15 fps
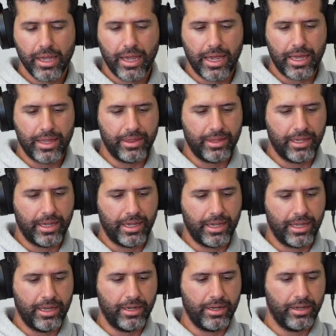
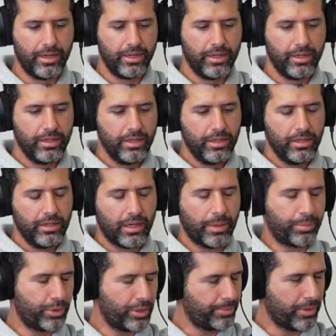then I
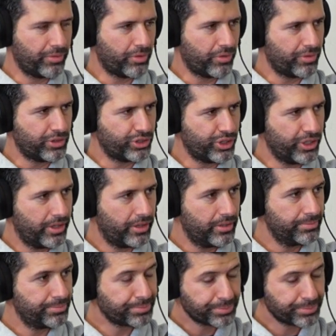put in my 4-French sheath.